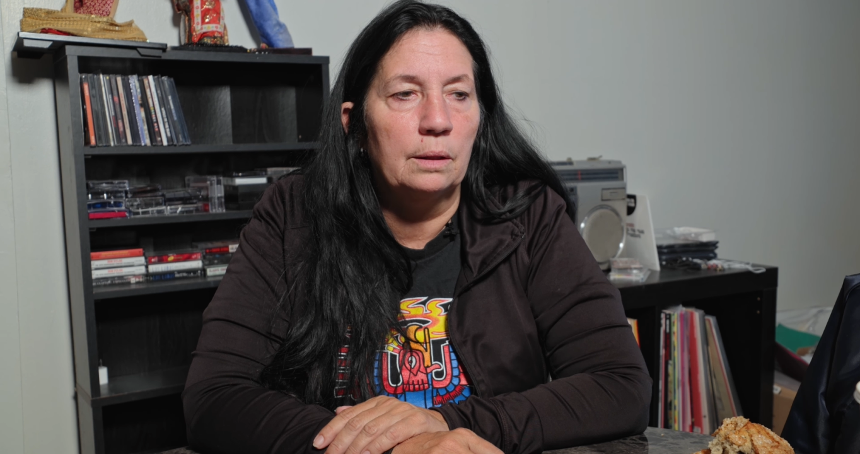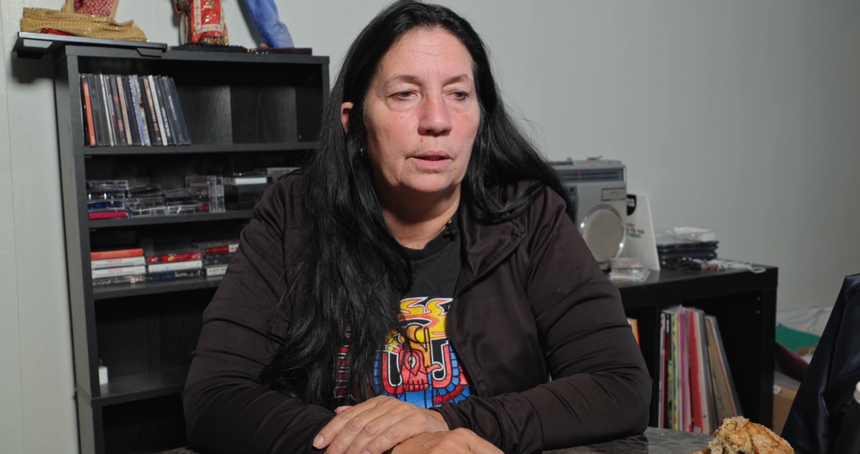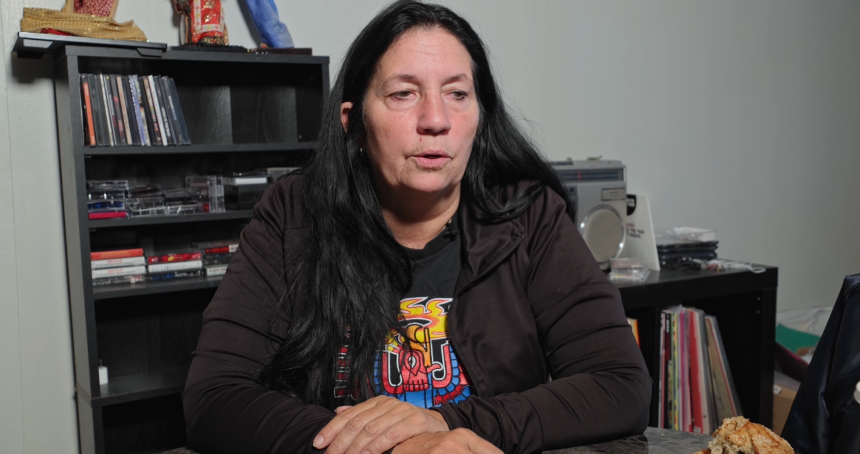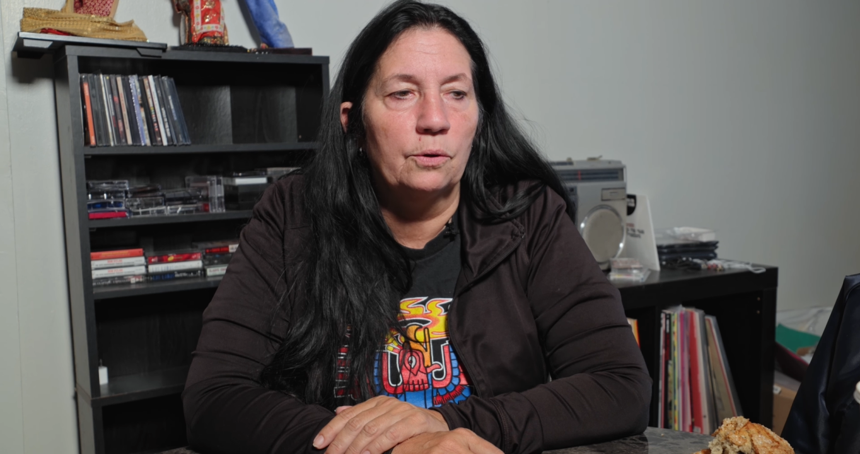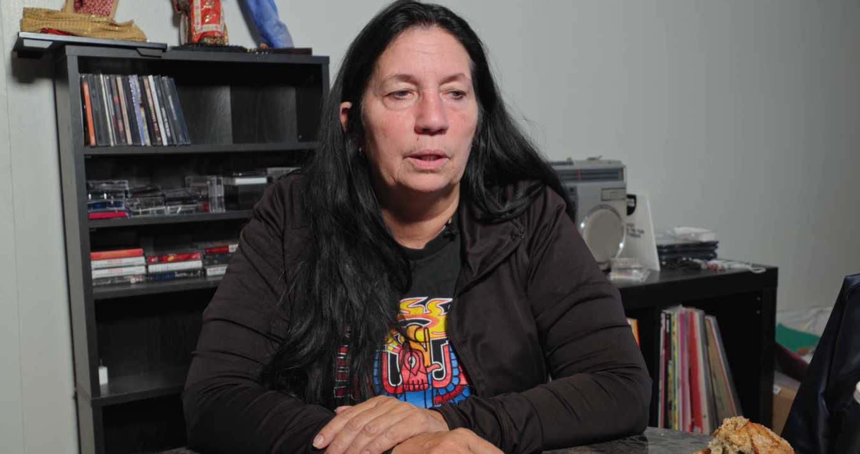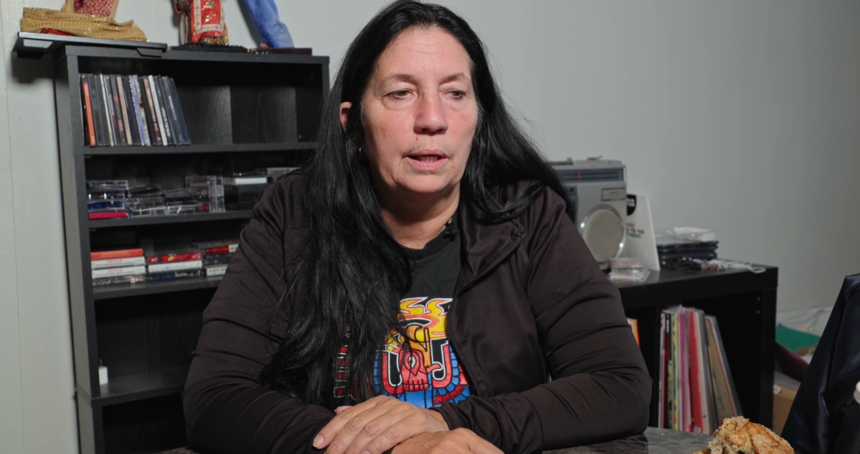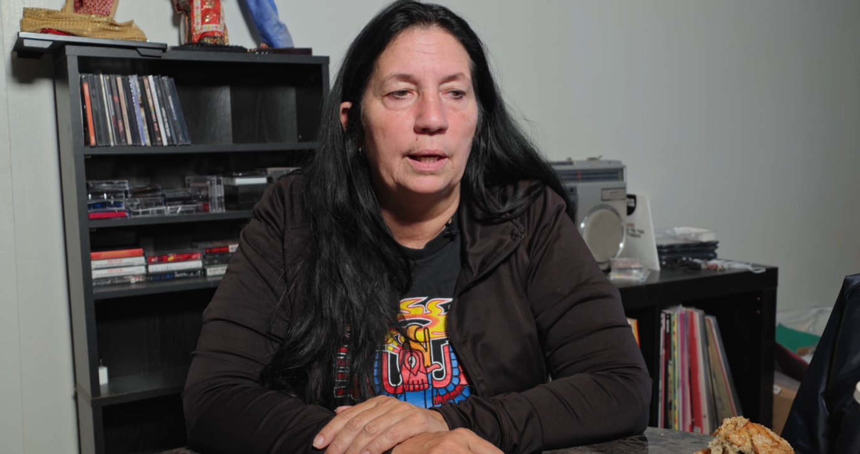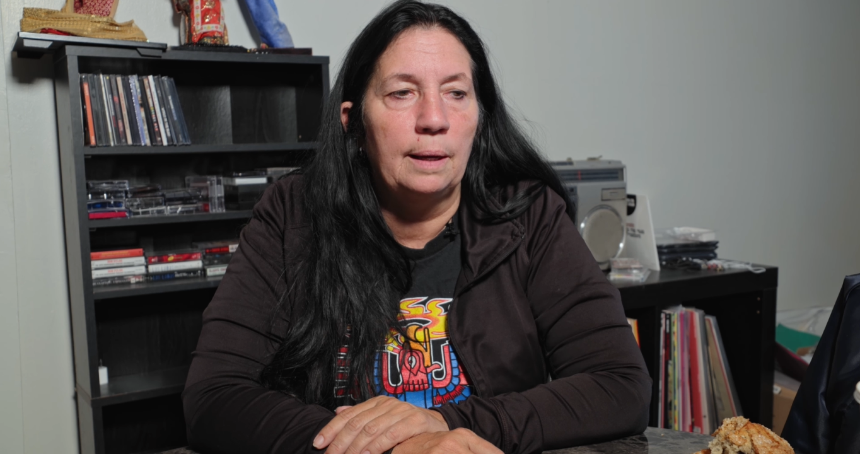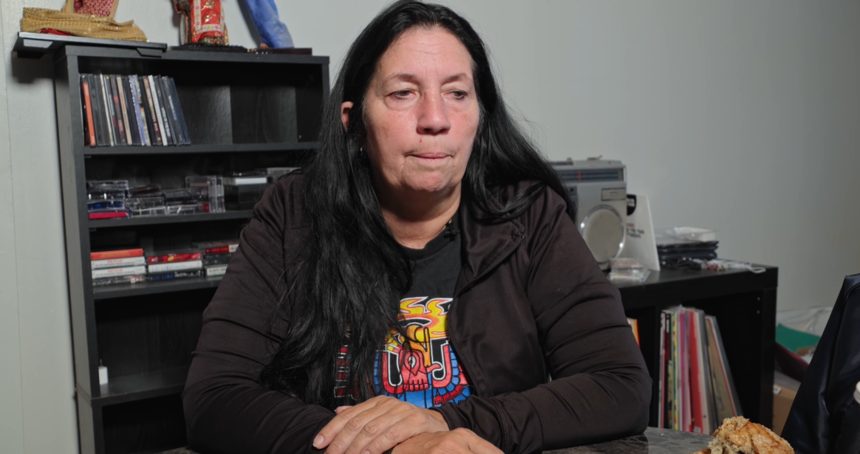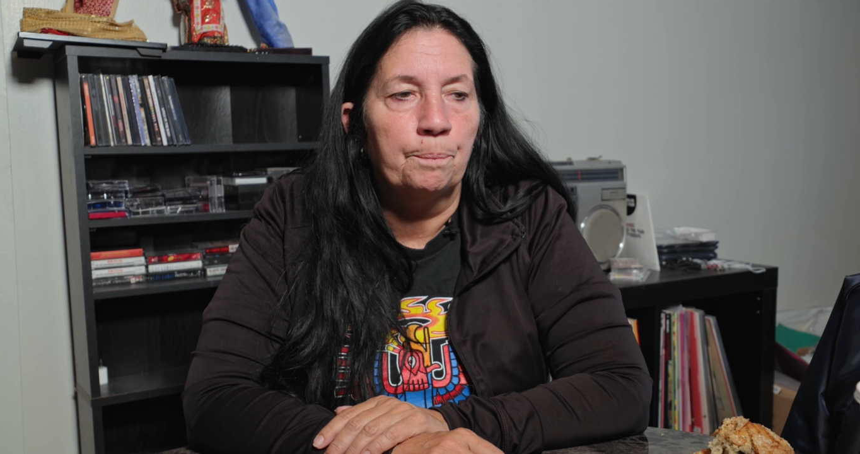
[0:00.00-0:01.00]

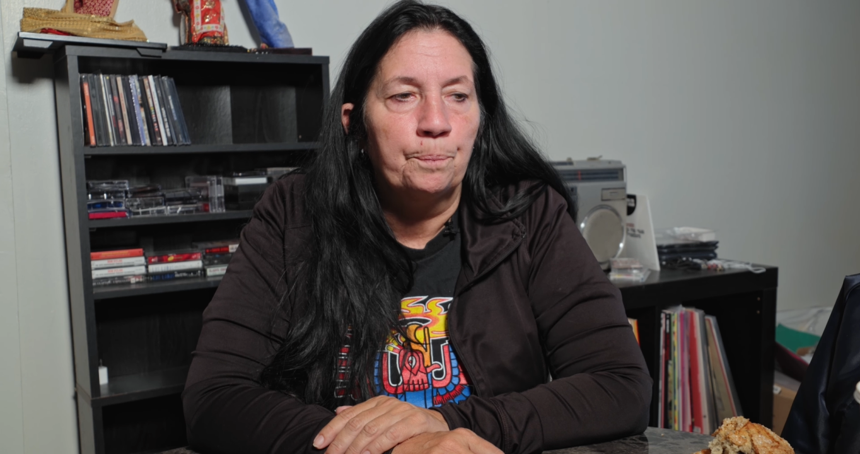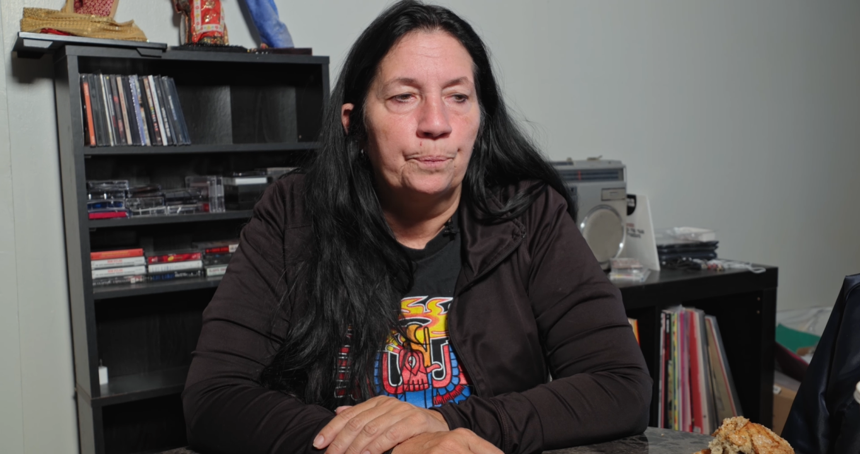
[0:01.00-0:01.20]
literally